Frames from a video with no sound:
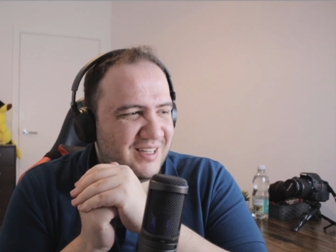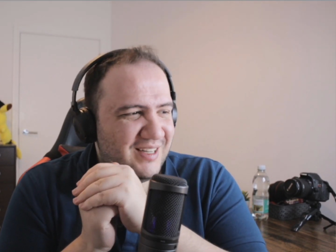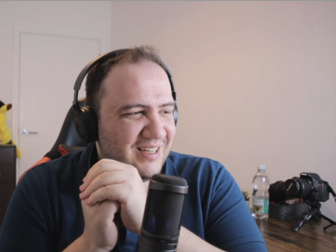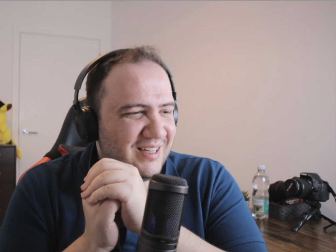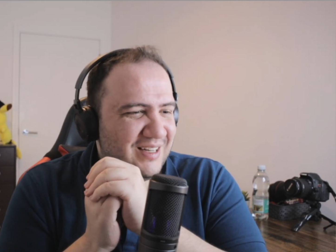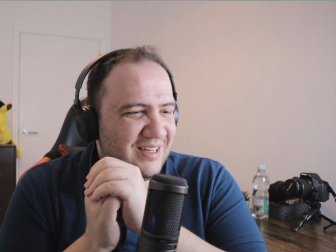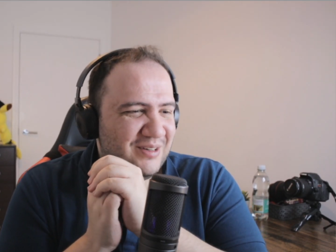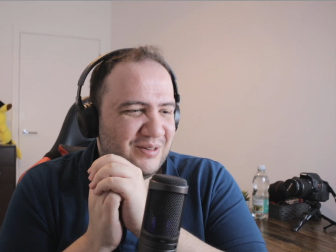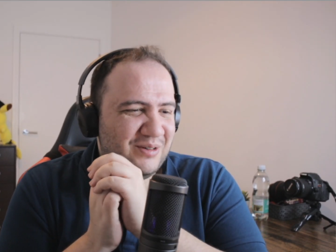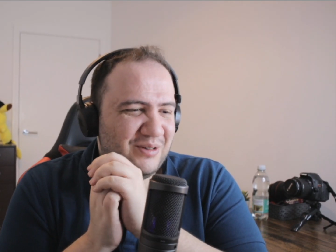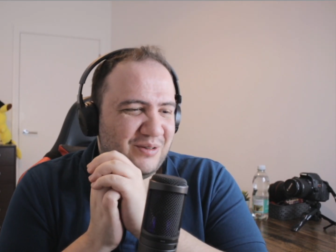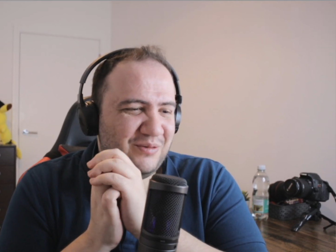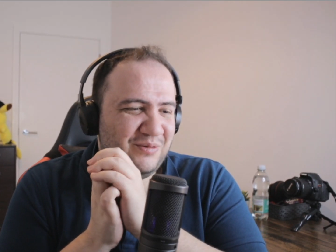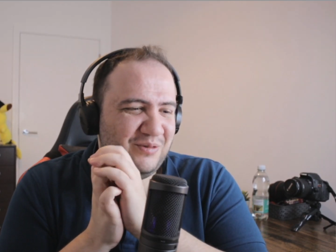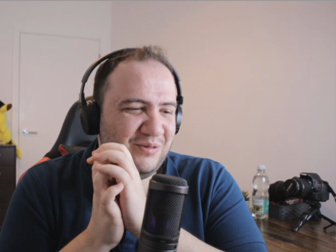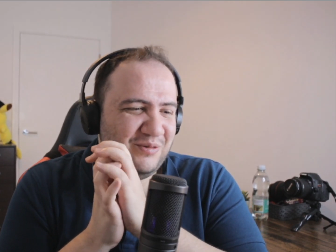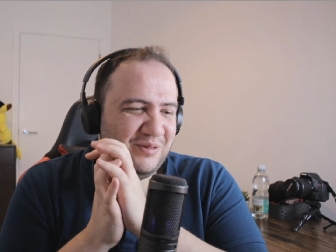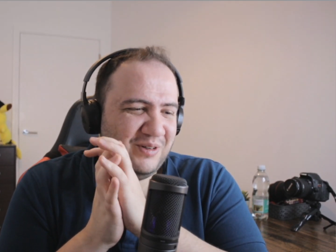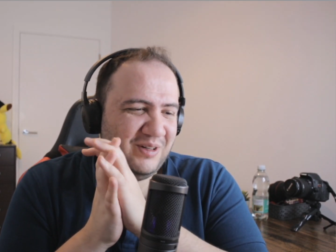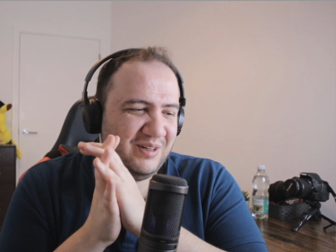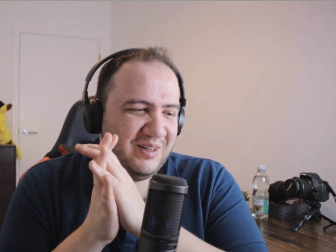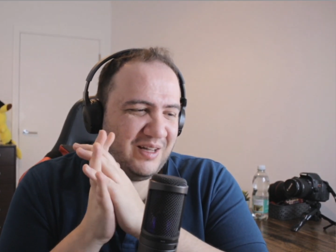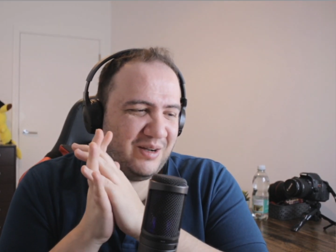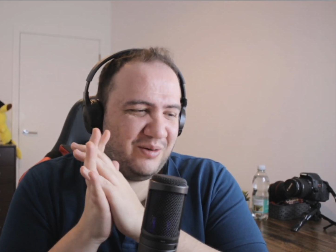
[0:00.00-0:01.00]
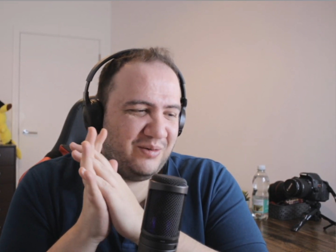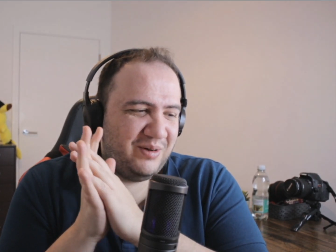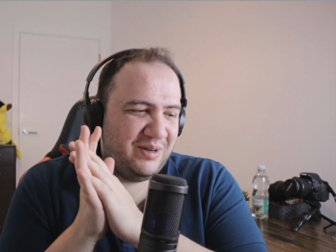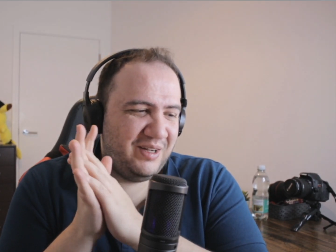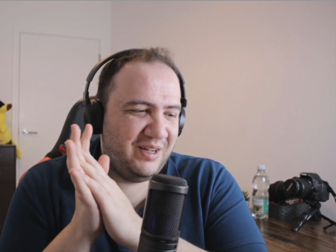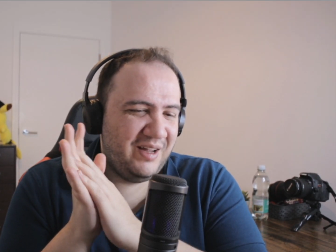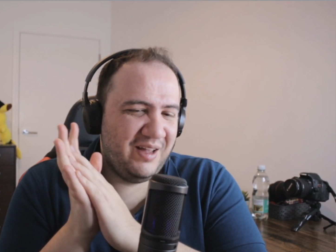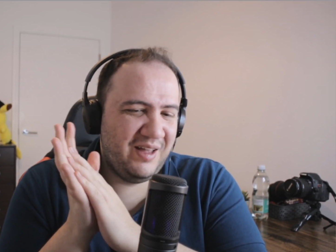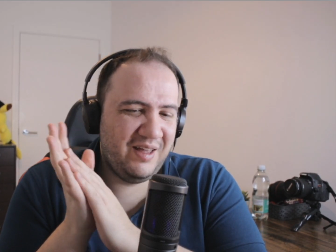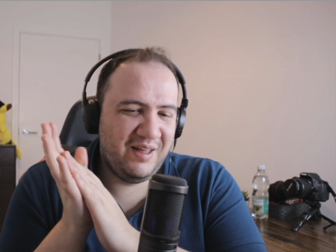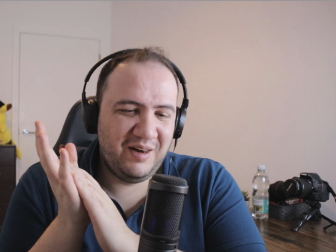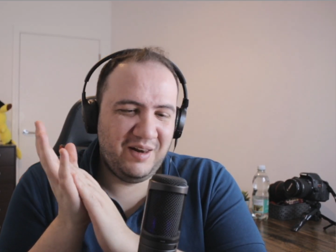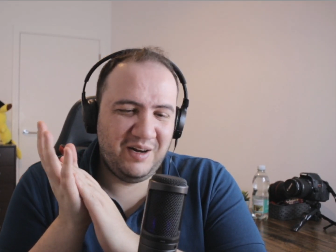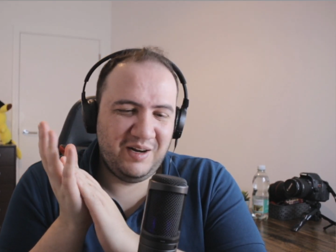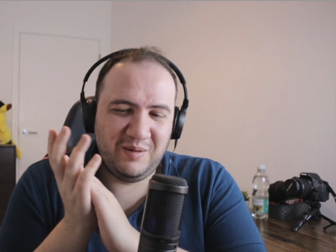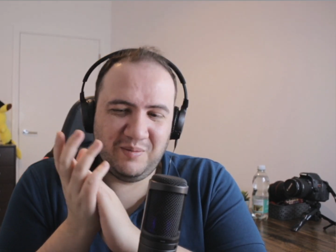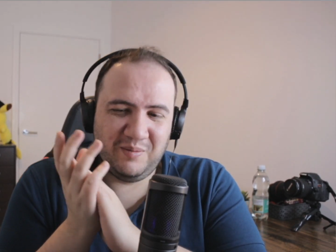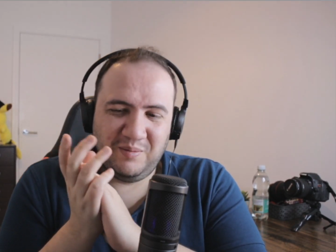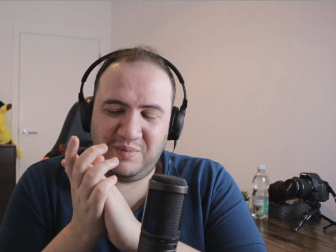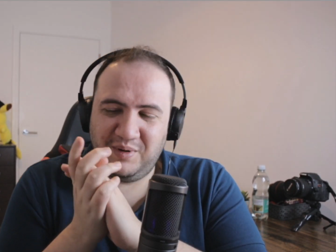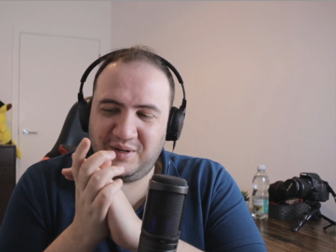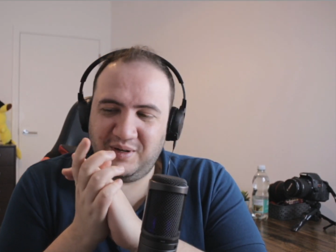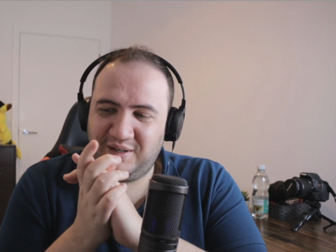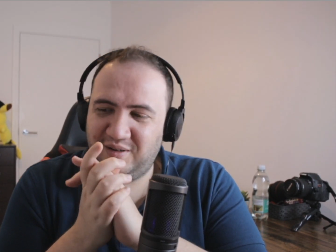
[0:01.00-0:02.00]
I don't know if you felt that way,
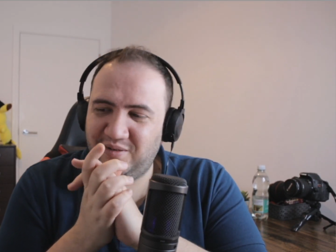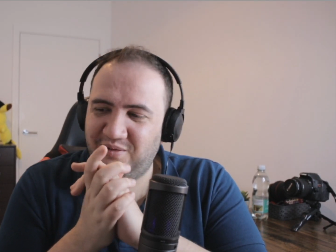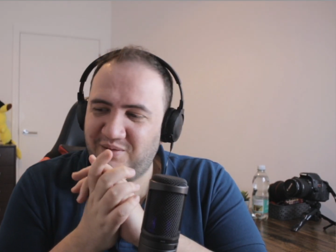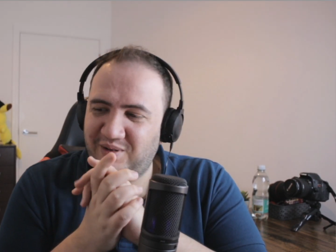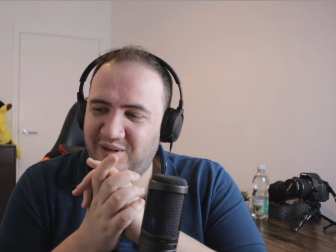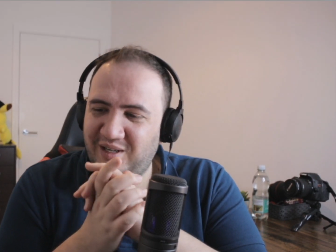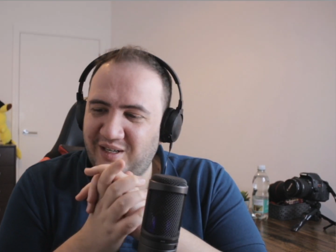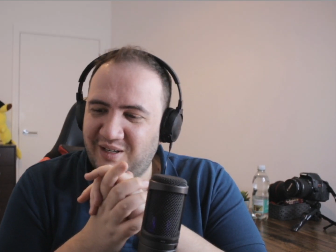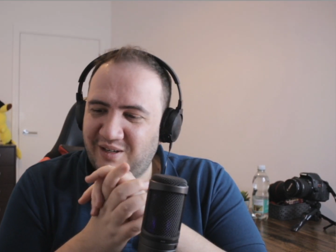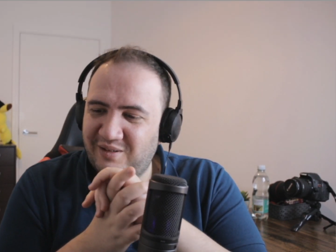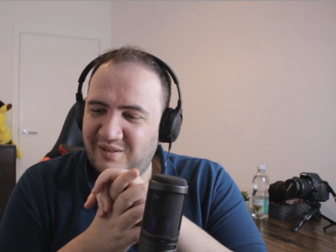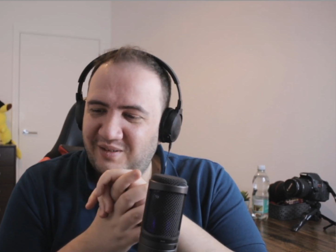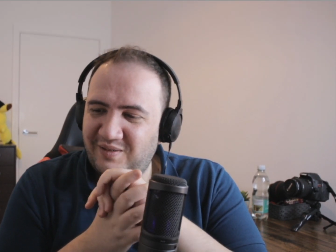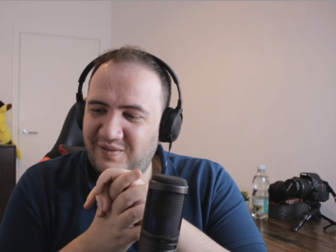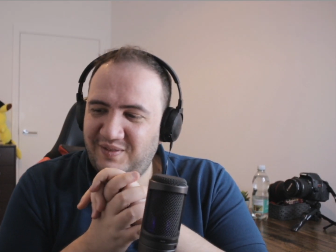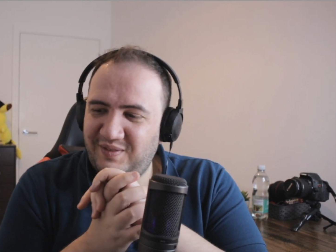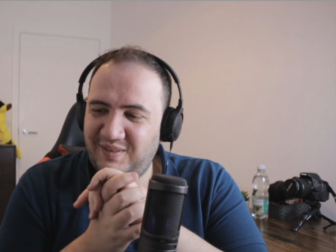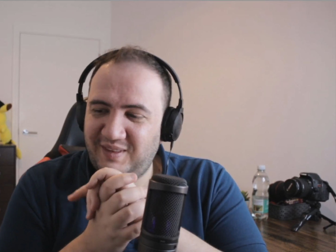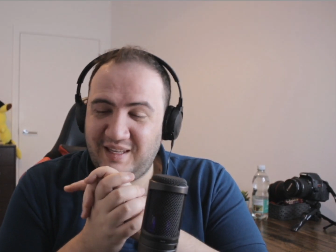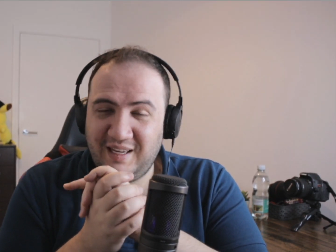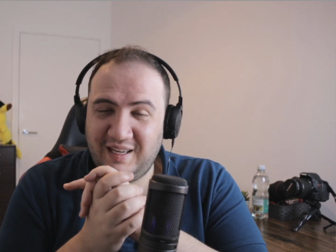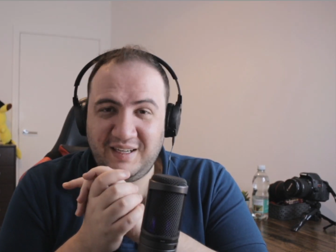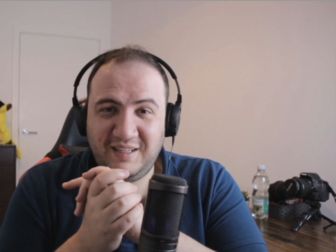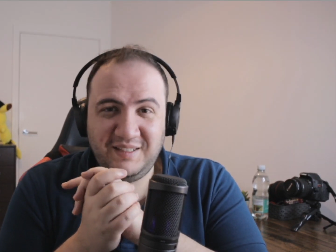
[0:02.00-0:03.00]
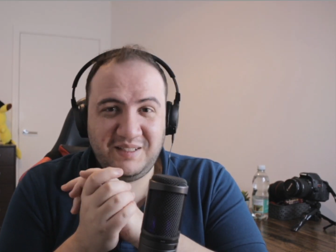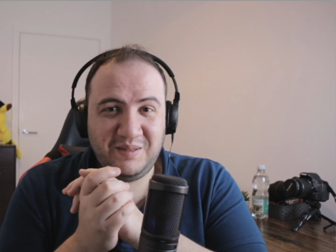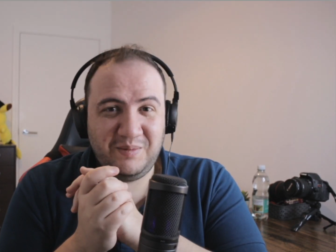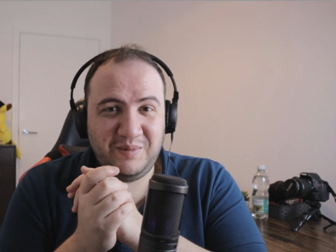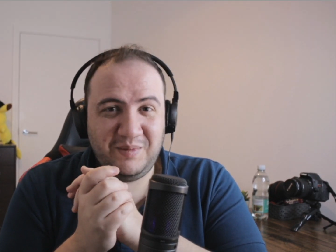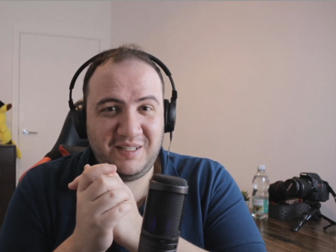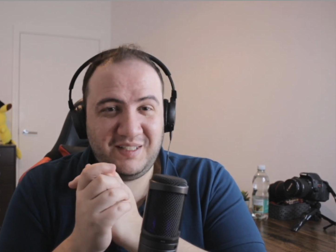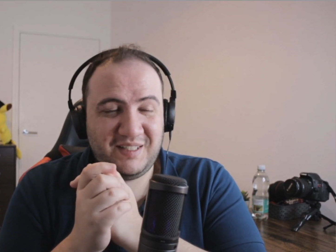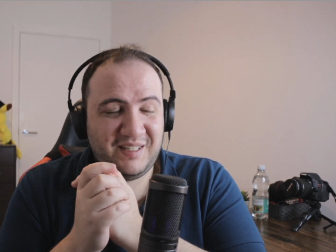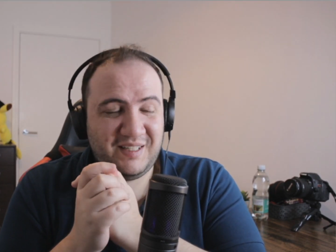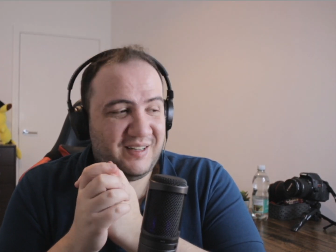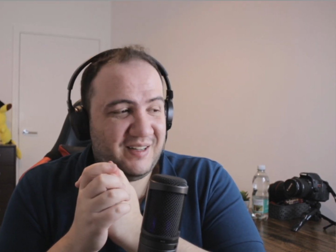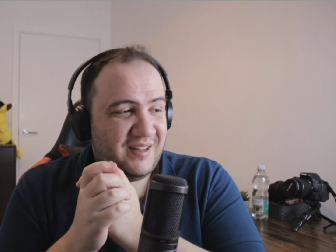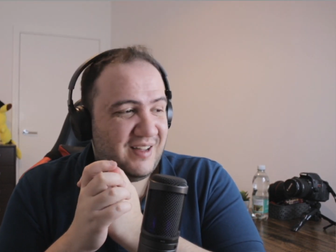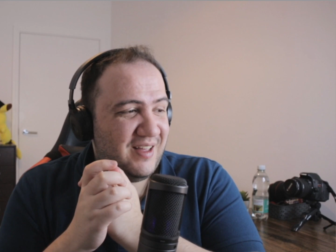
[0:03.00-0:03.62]
but wow, that is amazing.